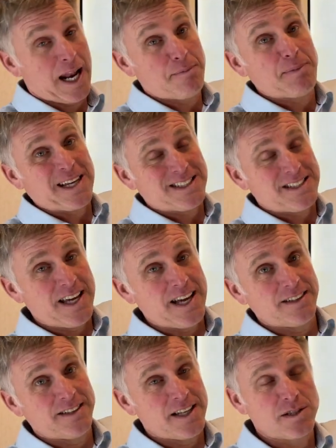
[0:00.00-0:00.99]

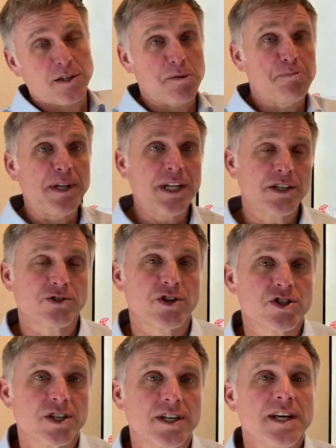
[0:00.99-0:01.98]
paciente. So the
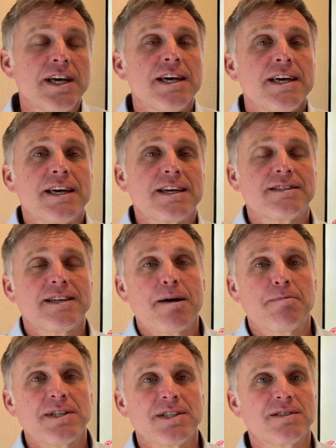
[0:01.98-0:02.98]
pediatrician
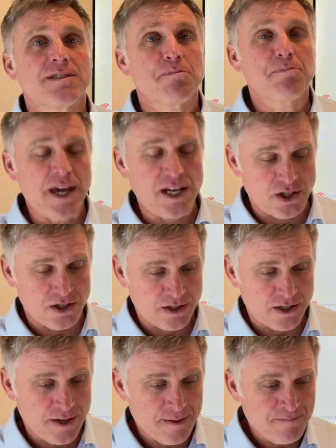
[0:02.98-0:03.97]
examines the
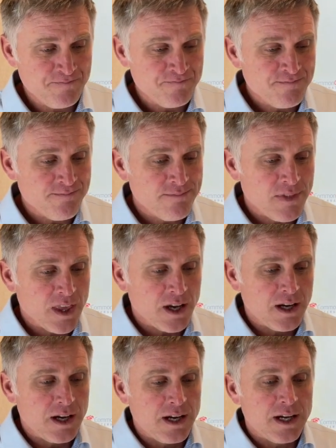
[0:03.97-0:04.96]
patient.
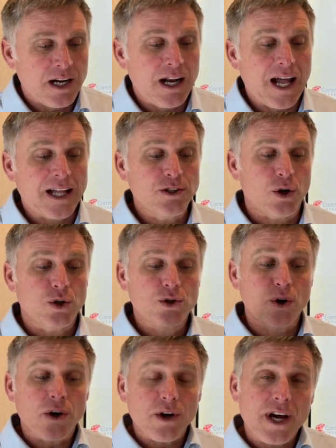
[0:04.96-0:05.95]
La
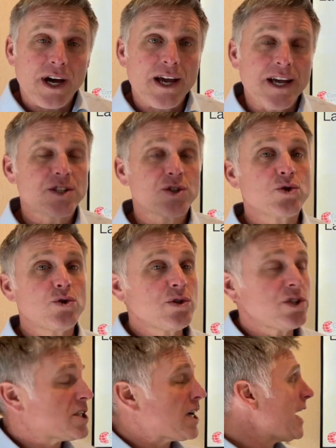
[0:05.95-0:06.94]
doctora
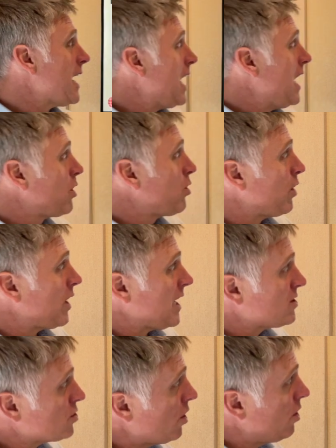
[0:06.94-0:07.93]
escucha el
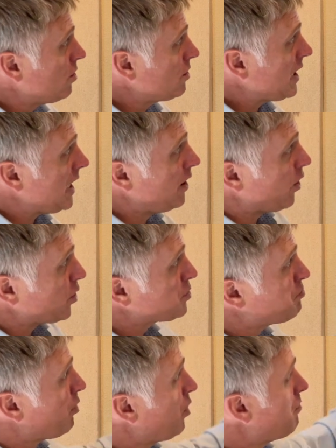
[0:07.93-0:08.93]
corazón y los
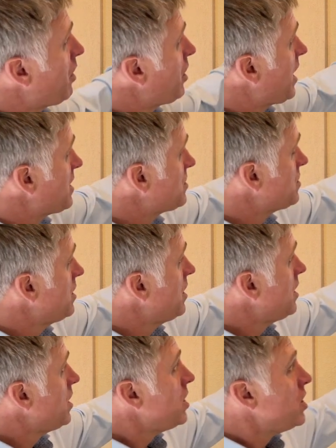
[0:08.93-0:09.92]
pulmones.
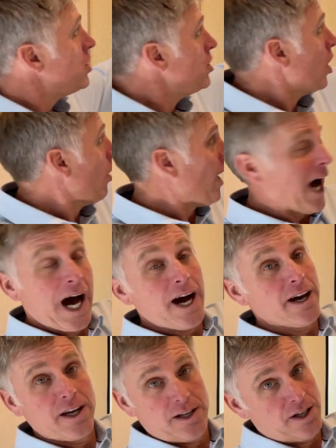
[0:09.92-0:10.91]
No
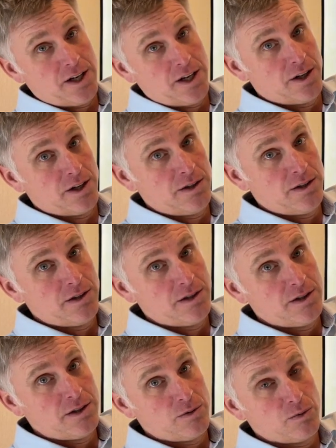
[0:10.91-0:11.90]
a in here.
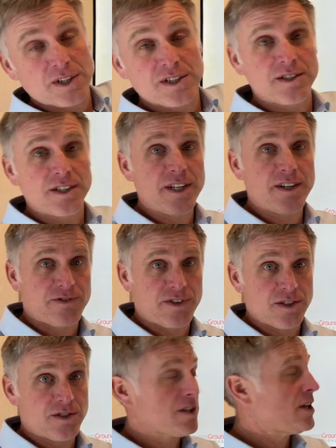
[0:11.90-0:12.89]
What's the
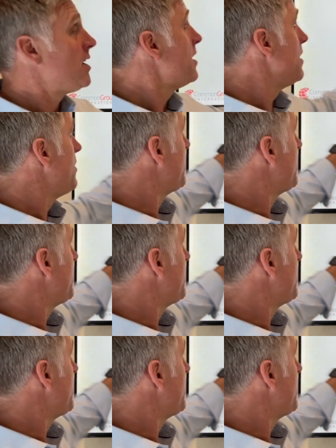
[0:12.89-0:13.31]
difference? The